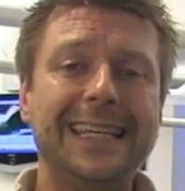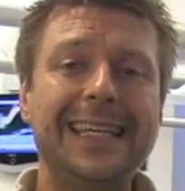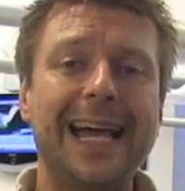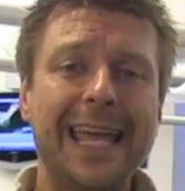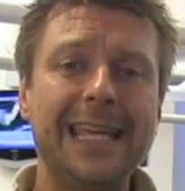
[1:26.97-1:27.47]

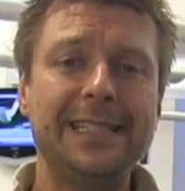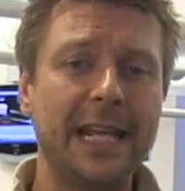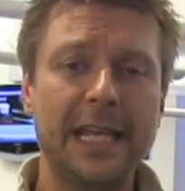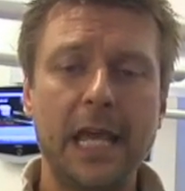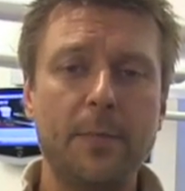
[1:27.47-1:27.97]
EIA
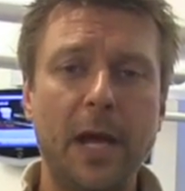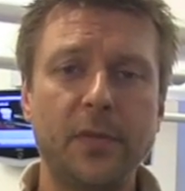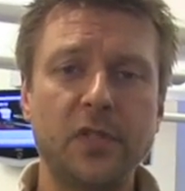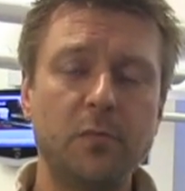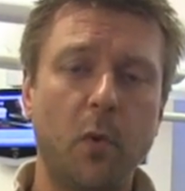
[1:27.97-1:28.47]
data came
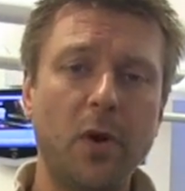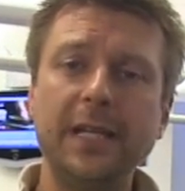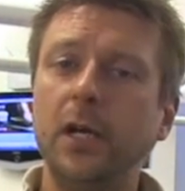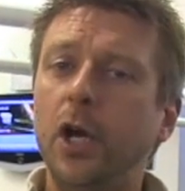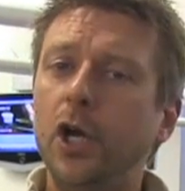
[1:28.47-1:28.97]
out this
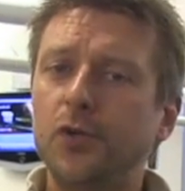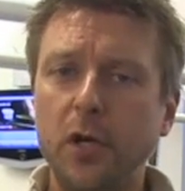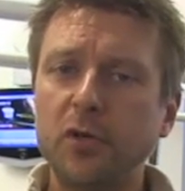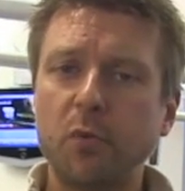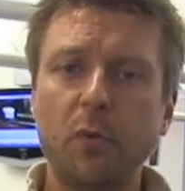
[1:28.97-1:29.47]
morning.
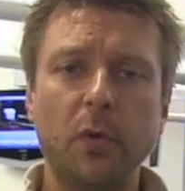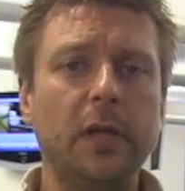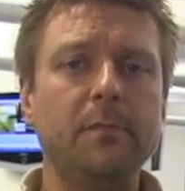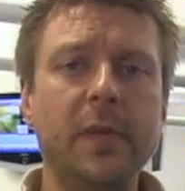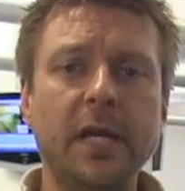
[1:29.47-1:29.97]
Traders were
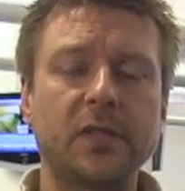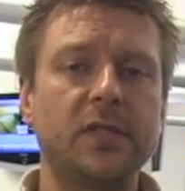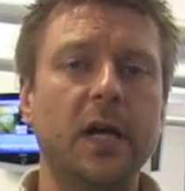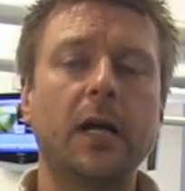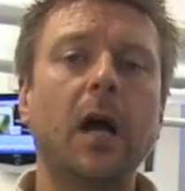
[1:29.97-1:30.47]
really
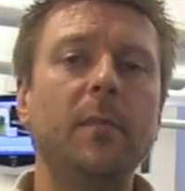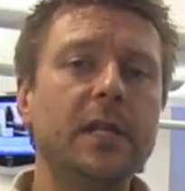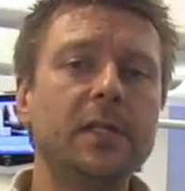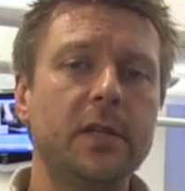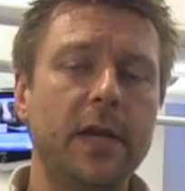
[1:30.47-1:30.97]
mixed coming
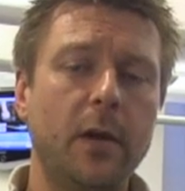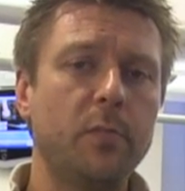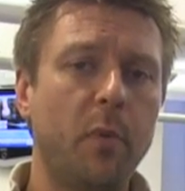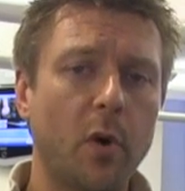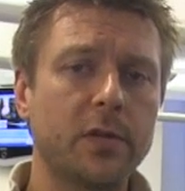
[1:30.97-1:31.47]
into that
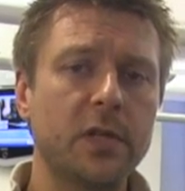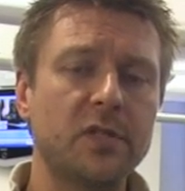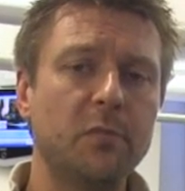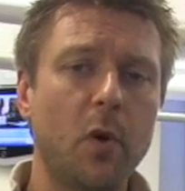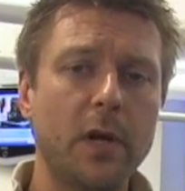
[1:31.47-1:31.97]
report
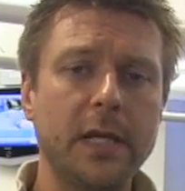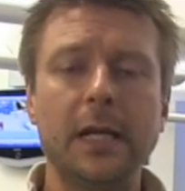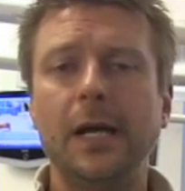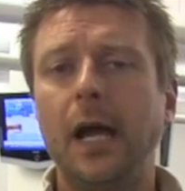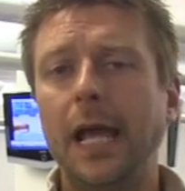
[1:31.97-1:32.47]
this morning.